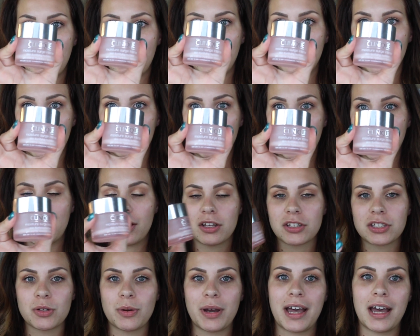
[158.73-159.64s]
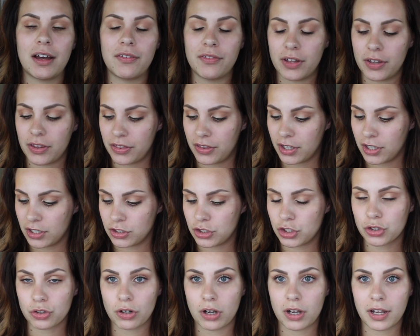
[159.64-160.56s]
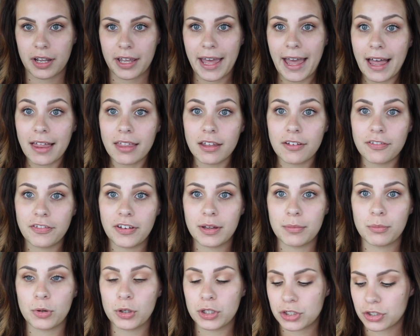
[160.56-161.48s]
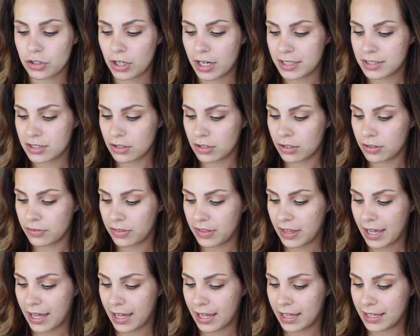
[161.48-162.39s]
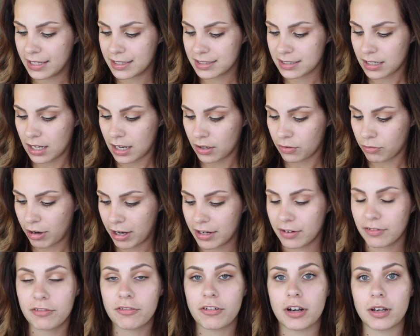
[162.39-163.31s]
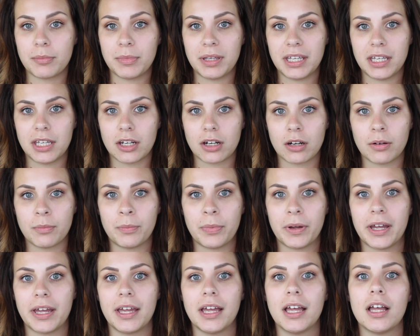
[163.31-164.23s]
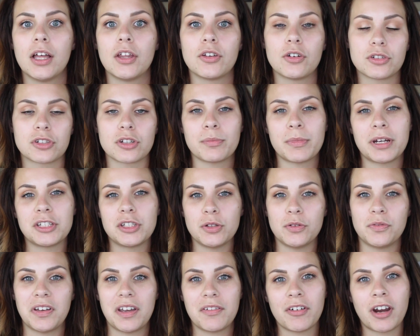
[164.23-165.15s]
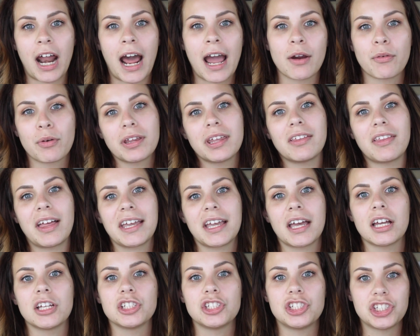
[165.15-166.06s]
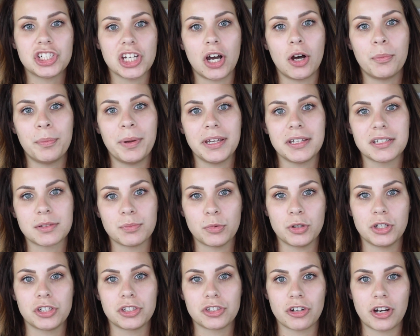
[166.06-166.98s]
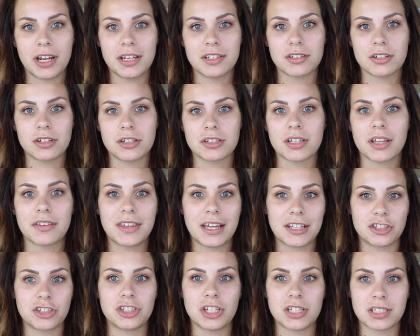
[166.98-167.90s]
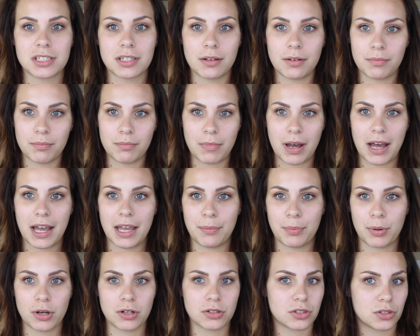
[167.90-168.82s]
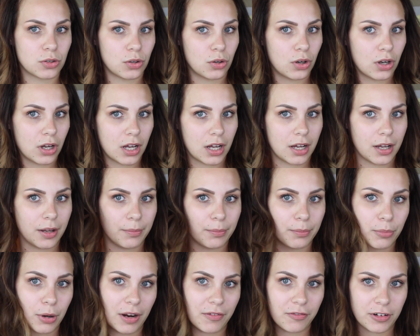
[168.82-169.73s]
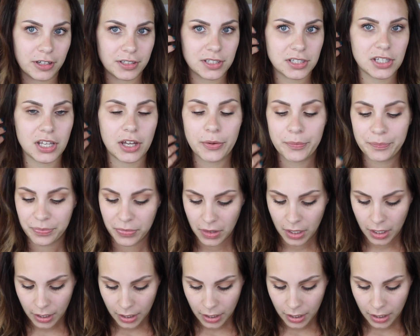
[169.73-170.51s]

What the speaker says: I also have the Drunk Elephant moisturizer that is not right in front of me here, but those are my 2 favorite. I really like gel-based moisturizers. That's just my personal preference though.